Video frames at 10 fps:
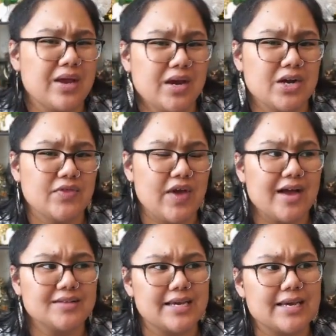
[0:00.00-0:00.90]
pair
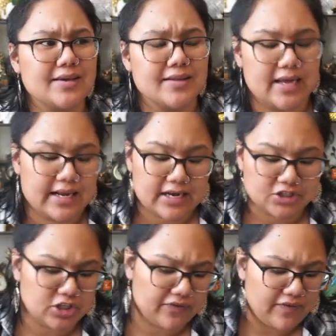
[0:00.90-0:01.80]
that day that I
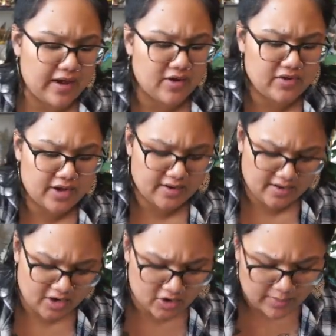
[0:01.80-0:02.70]
actually found and
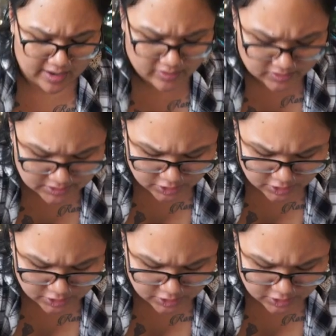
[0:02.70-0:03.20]
cared about